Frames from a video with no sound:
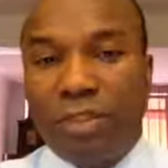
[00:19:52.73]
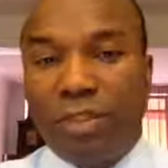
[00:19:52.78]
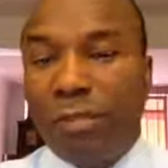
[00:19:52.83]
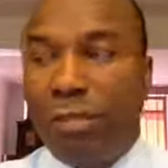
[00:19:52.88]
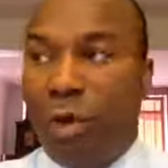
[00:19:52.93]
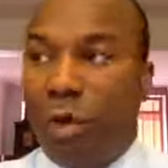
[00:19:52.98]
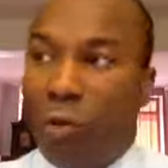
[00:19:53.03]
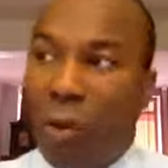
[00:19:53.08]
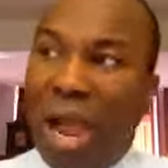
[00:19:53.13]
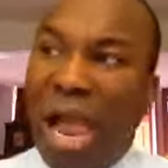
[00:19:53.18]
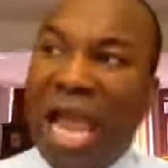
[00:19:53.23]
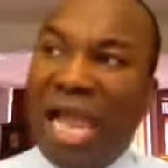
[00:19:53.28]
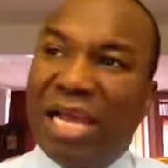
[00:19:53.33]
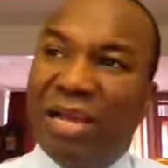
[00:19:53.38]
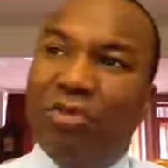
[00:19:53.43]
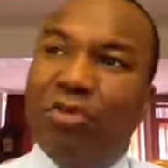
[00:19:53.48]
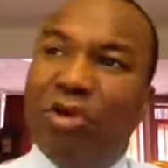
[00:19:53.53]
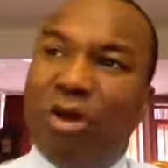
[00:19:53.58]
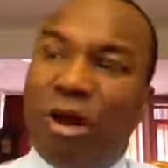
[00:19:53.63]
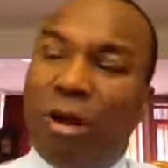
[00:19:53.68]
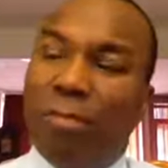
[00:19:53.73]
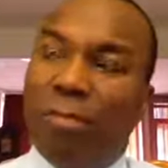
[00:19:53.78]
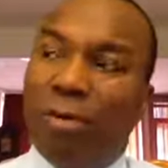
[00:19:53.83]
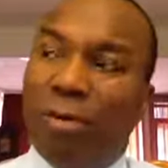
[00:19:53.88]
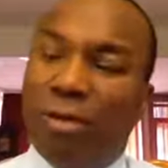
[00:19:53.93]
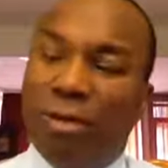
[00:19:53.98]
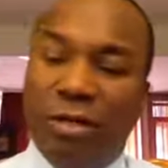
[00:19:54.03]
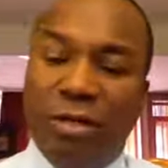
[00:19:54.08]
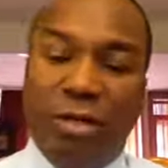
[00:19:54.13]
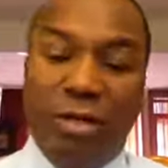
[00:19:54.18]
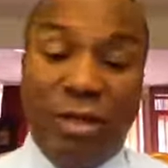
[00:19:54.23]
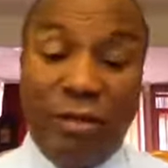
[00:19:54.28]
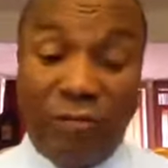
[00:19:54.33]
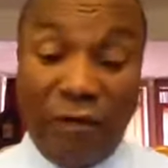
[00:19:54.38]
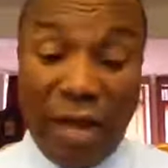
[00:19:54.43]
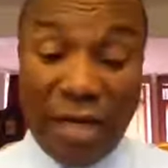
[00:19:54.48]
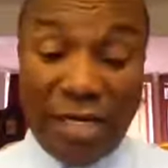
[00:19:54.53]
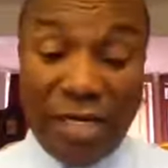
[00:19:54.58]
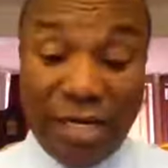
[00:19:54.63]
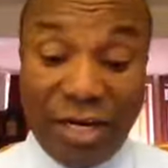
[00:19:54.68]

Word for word: But where I grew up, in fact,